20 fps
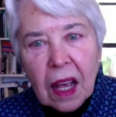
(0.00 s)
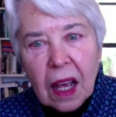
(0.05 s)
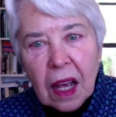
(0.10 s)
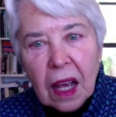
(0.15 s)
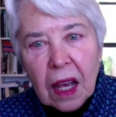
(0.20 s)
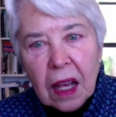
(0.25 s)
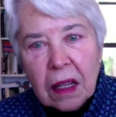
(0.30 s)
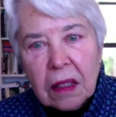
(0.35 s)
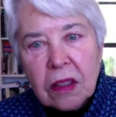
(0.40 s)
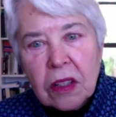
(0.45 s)

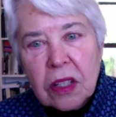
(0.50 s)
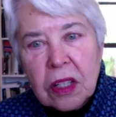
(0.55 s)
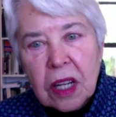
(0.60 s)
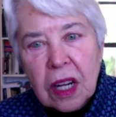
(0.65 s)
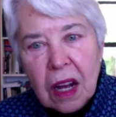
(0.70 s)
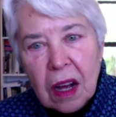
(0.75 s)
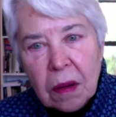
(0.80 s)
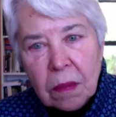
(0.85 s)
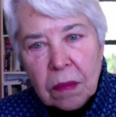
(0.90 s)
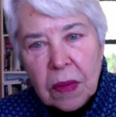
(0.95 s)
And,
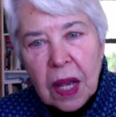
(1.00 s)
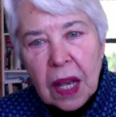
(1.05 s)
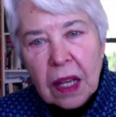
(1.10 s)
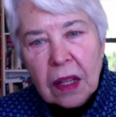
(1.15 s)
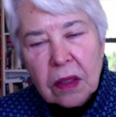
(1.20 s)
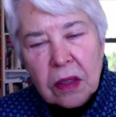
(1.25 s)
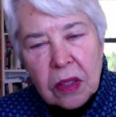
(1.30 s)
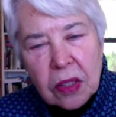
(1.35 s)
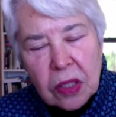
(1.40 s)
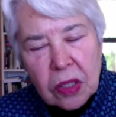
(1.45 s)
um,
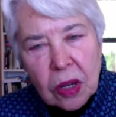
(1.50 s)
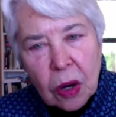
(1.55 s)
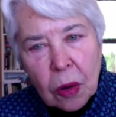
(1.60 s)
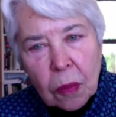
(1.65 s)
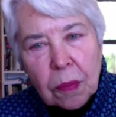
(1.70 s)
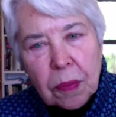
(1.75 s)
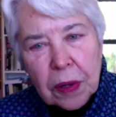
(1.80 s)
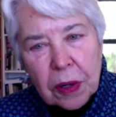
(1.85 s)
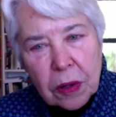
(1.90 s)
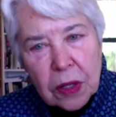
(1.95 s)
and
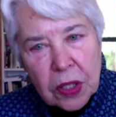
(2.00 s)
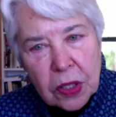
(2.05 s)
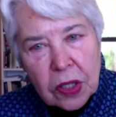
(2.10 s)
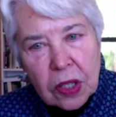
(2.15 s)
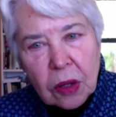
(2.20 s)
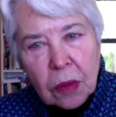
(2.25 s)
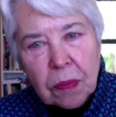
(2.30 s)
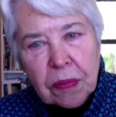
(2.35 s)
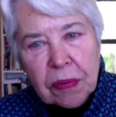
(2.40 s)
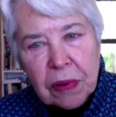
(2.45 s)
so
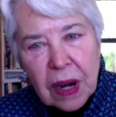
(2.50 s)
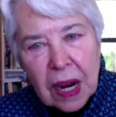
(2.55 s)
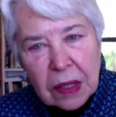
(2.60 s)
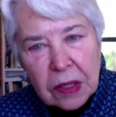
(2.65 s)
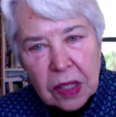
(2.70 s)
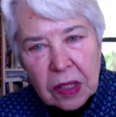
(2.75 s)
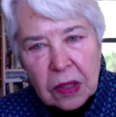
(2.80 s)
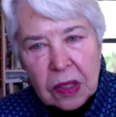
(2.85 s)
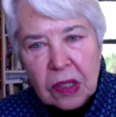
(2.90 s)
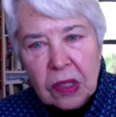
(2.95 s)
personal
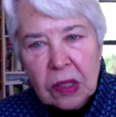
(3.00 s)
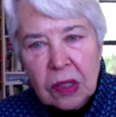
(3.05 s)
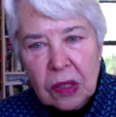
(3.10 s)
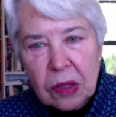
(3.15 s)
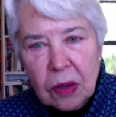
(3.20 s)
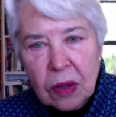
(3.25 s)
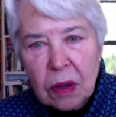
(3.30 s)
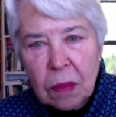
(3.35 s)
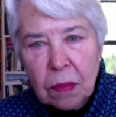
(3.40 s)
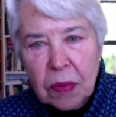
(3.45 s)
presence
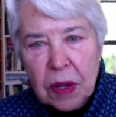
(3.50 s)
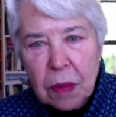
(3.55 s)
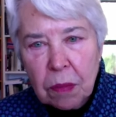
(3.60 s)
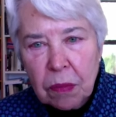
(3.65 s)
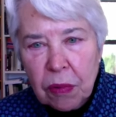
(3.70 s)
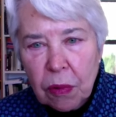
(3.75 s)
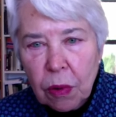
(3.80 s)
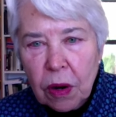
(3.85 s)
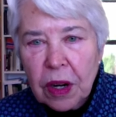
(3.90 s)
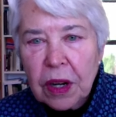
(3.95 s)
is going to be
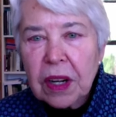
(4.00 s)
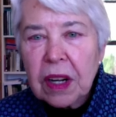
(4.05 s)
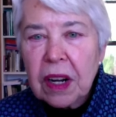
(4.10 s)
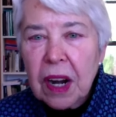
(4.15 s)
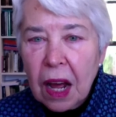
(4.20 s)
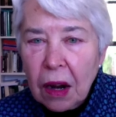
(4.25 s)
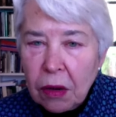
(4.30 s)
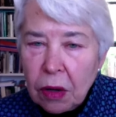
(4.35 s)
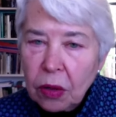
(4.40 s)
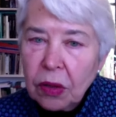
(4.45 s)
important,
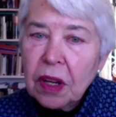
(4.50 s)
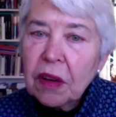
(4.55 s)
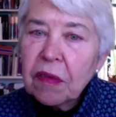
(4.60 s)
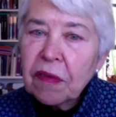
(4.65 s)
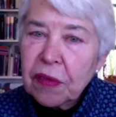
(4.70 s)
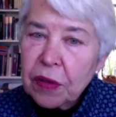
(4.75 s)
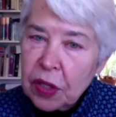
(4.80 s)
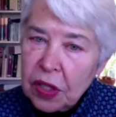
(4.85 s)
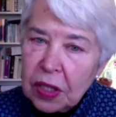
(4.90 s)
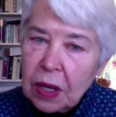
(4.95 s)
not only
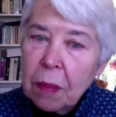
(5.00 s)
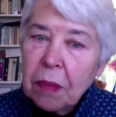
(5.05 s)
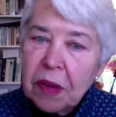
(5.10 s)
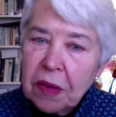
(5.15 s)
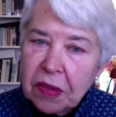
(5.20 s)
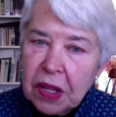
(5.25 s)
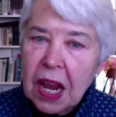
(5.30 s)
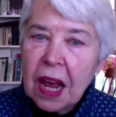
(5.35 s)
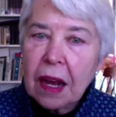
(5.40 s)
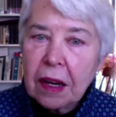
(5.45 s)
for some
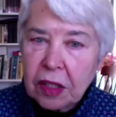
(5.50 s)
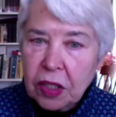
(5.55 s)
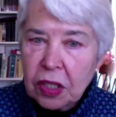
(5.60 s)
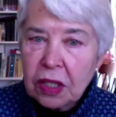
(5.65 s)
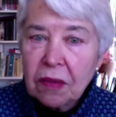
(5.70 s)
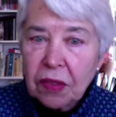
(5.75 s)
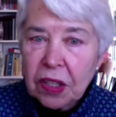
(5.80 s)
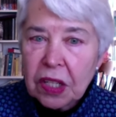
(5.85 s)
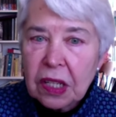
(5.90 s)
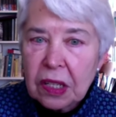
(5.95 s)
of the
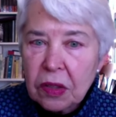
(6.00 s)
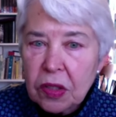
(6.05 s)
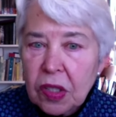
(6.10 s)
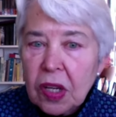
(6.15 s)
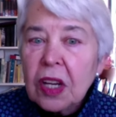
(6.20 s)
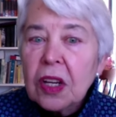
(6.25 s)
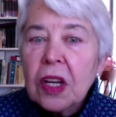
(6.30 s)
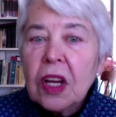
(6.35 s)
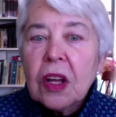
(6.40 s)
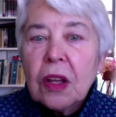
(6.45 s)

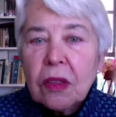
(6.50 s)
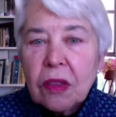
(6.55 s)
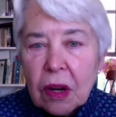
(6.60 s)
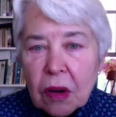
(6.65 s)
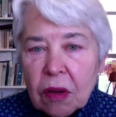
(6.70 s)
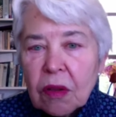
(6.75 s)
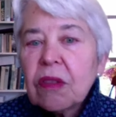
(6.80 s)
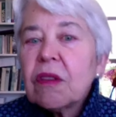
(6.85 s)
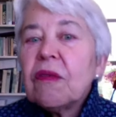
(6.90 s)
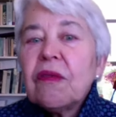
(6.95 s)
activities
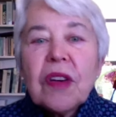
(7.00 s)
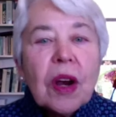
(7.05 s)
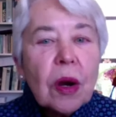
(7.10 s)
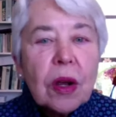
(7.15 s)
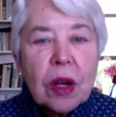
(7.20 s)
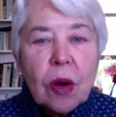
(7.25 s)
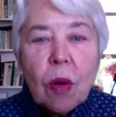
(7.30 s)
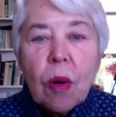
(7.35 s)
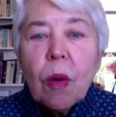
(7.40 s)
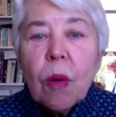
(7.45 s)
that are the
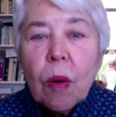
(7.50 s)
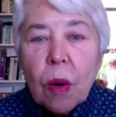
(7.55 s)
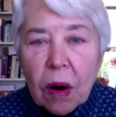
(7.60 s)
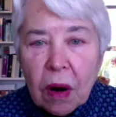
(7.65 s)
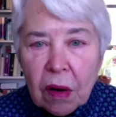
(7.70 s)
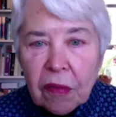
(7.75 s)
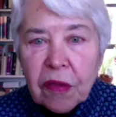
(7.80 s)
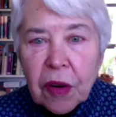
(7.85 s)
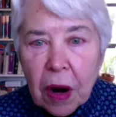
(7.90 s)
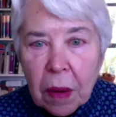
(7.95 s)
very
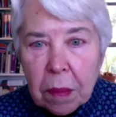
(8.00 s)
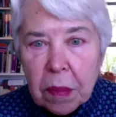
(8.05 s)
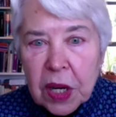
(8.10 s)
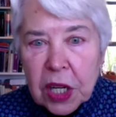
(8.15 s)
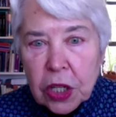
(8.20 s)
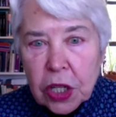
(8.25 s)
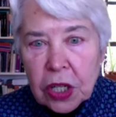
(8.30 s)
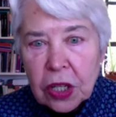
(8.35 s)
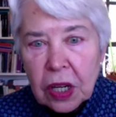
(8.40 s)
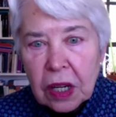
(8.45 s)
core of our
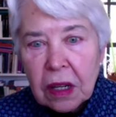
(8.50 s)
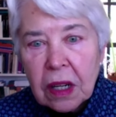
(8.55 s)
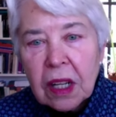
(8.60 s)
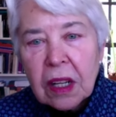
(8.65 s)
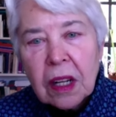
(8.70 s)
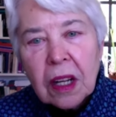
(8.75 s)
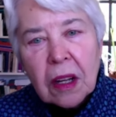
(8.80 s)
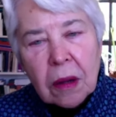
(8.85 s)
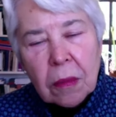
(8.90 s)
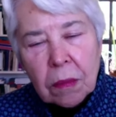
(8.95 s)
mission,
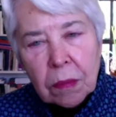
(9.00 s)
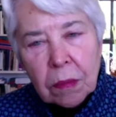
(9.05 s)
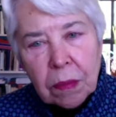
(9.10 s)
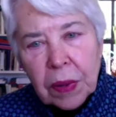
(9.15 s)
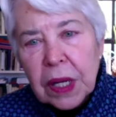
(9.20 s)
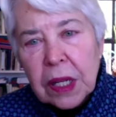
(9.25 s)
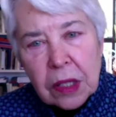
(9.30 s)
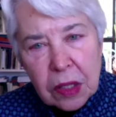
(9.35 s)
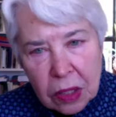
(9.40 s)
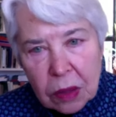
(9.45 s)

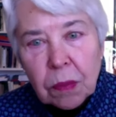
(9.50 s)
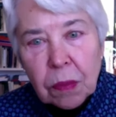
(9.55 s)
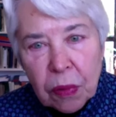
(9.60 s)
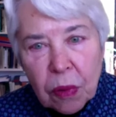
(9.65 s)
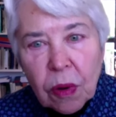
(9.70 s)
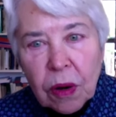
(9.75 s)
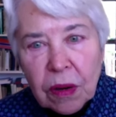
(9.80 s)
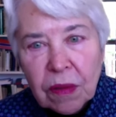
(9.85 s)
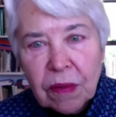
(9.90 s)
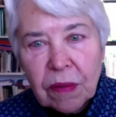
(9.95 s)
but it's
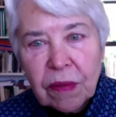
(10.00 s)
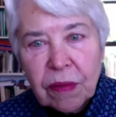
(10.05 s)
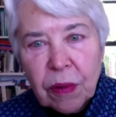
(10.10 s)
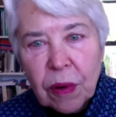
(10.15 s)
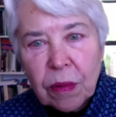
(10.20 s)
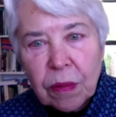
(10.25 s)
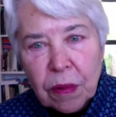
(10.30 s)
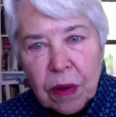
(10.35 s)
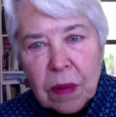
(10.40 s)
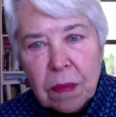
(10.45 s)
important
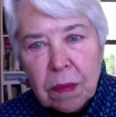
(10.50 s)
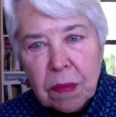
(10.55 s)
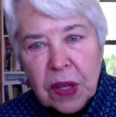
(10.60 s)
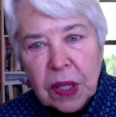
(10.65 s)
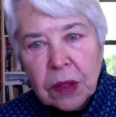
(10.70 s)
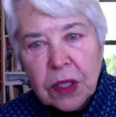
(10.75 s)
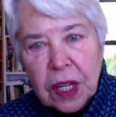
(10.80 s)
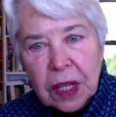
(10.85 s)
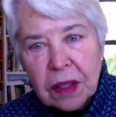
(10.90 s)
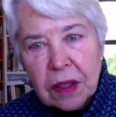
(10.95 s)
for
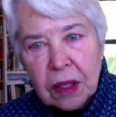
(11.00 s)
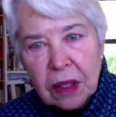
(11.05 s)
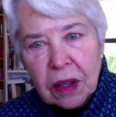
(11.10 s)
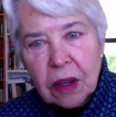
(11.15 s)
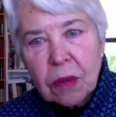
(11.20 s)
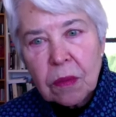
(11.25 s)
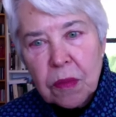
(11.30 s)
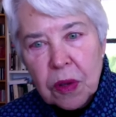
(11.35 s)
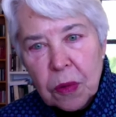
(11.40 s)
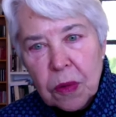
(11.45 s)
rebuilding the
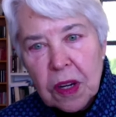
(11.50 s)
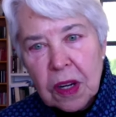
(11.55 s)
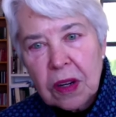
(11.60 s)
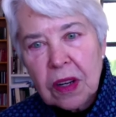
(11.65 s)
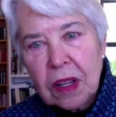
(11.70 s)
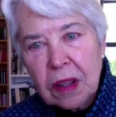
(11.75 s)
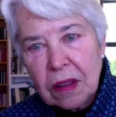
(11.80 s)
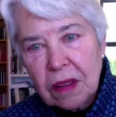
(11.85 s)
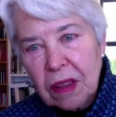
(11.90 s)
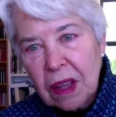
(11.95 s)

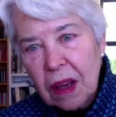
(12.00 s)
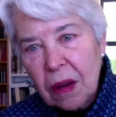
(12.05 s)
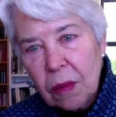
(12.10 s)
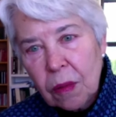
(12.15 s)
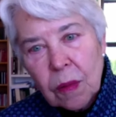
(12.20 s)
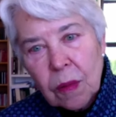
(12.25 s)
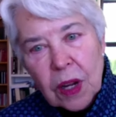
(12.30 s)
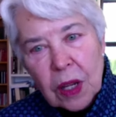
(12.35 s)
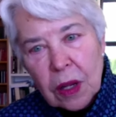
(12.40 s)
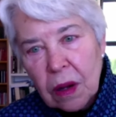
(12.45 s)
community that
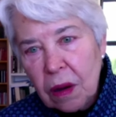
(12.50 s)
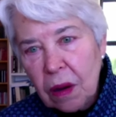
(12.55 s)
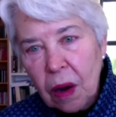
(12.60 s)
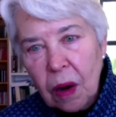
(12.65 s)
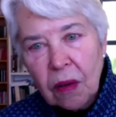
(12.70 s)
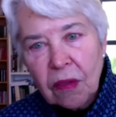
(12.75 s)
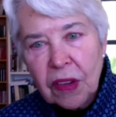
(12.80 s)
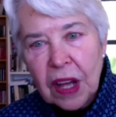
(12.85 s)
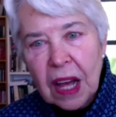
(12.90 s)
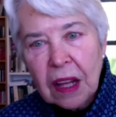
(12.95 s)
we
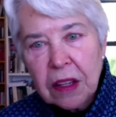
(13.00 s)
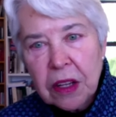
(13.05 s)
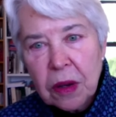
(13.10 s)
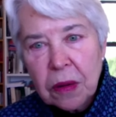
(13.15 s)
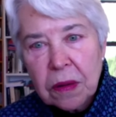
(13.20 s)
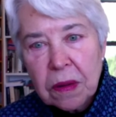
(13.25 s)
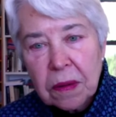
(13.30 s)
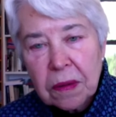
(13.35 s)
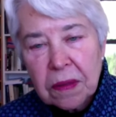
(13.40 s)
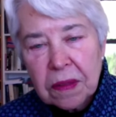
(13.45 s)
all
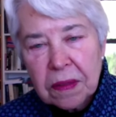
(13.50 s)
value.